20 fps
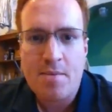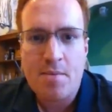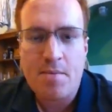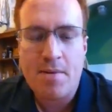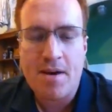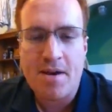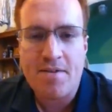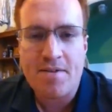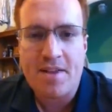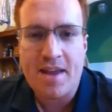Happy
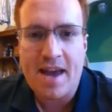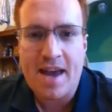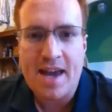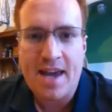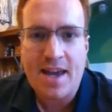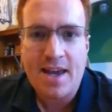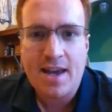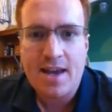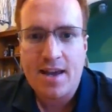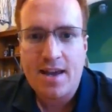
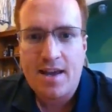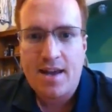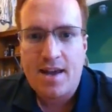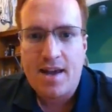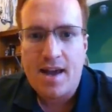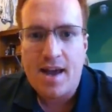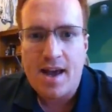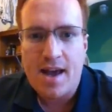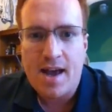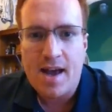birthday.
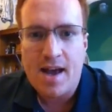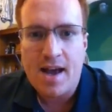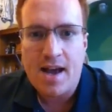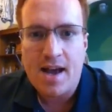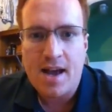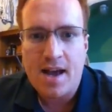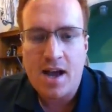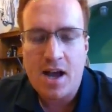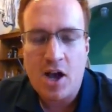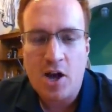
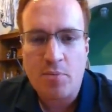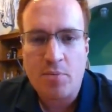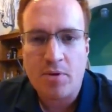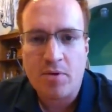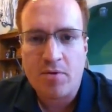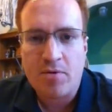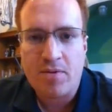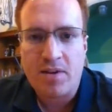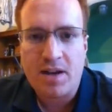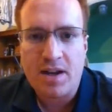Uh, hope
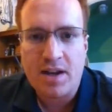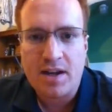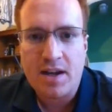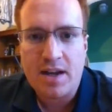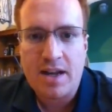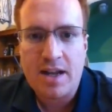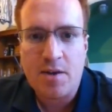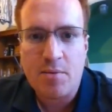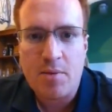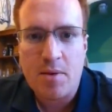you're feeling
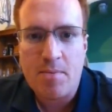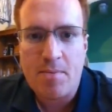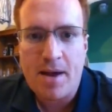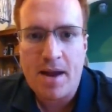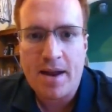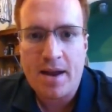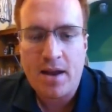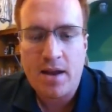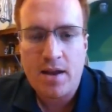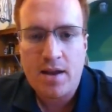a little bit
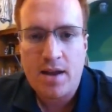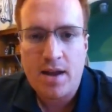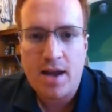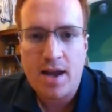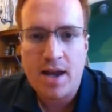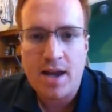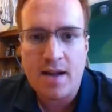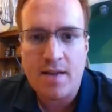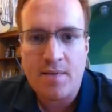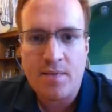better,
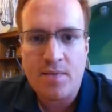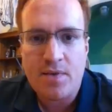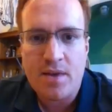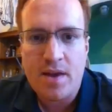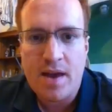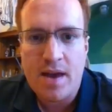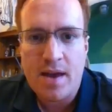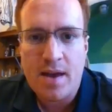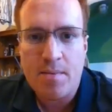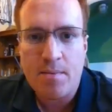and
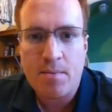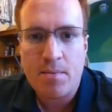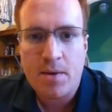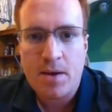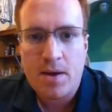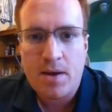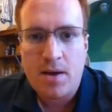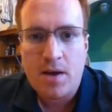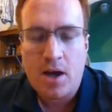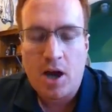um,
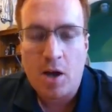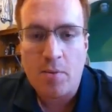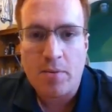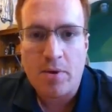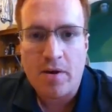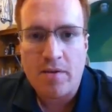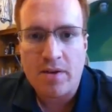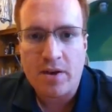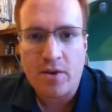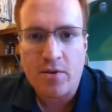
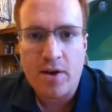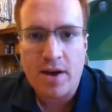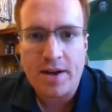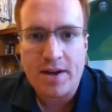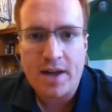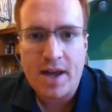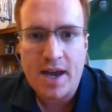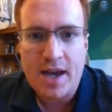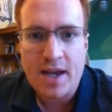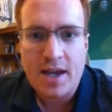hope you're having a
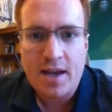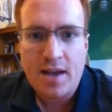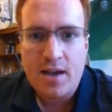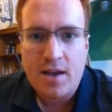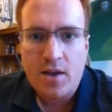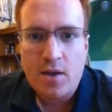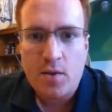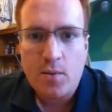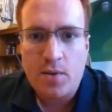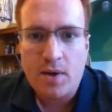great day.
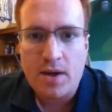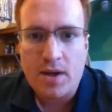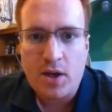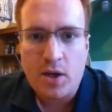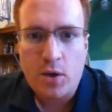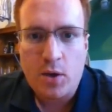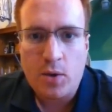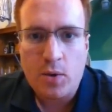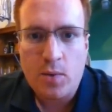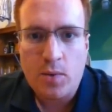When
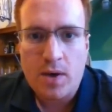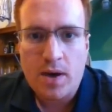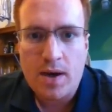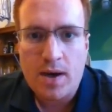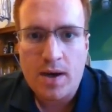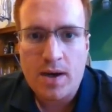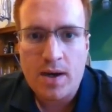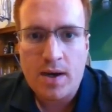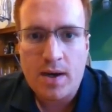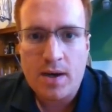you
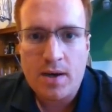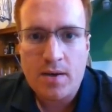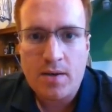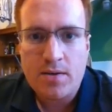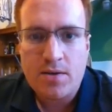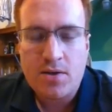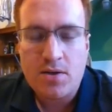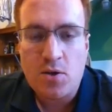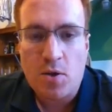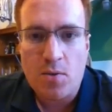uh,
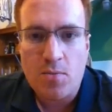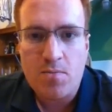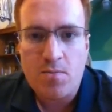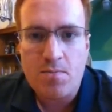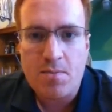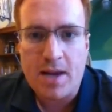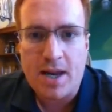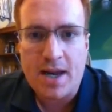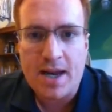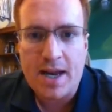stop
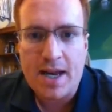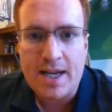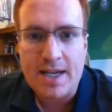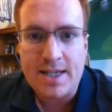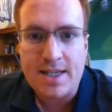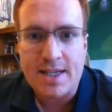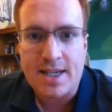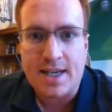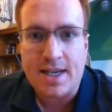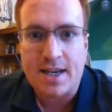being
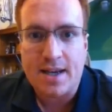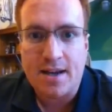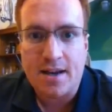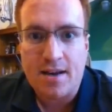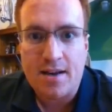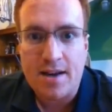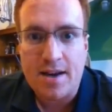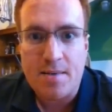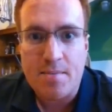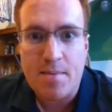lazy and
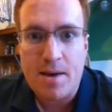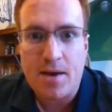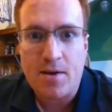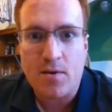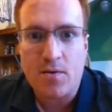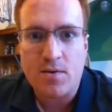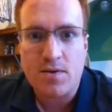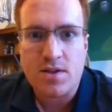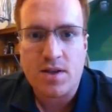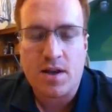lying in bed
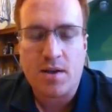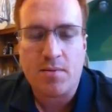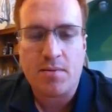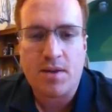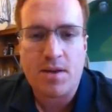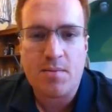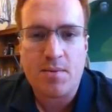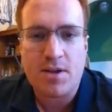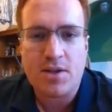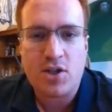all the time,
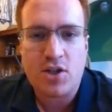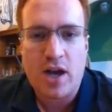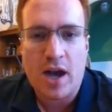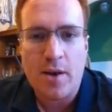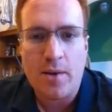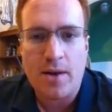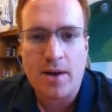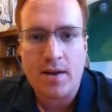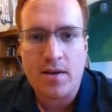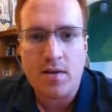give me a
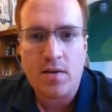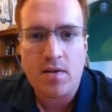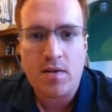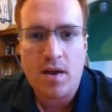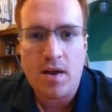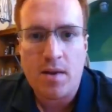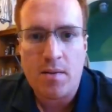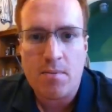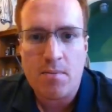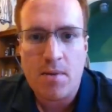shout, and
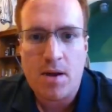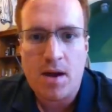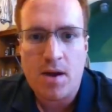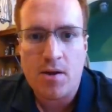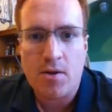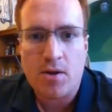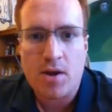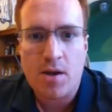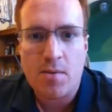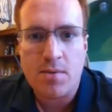um,
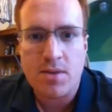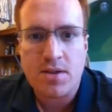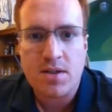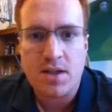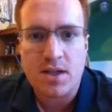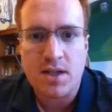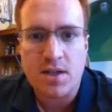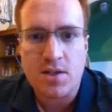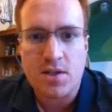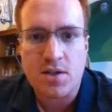I'll come and
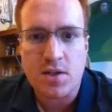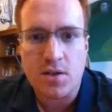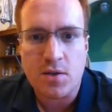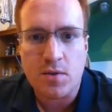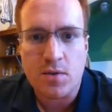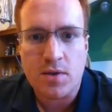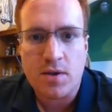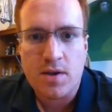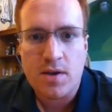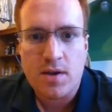see you soon.
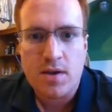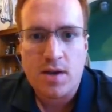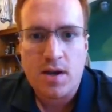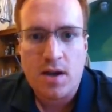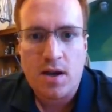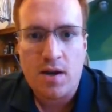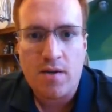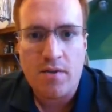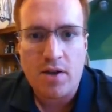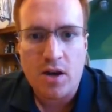
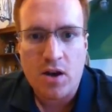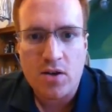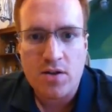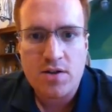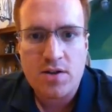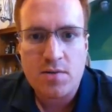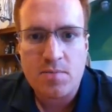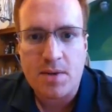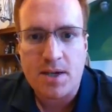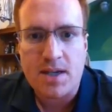Love you
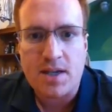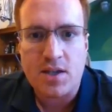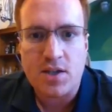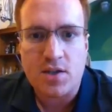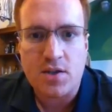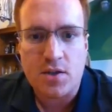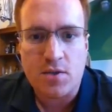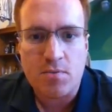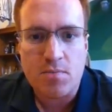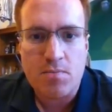lots. Speak to you
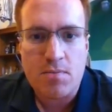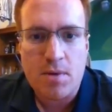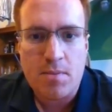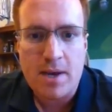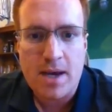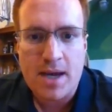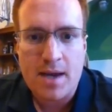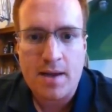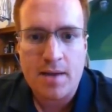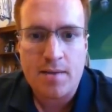soon. Bye
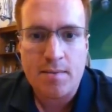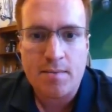bye.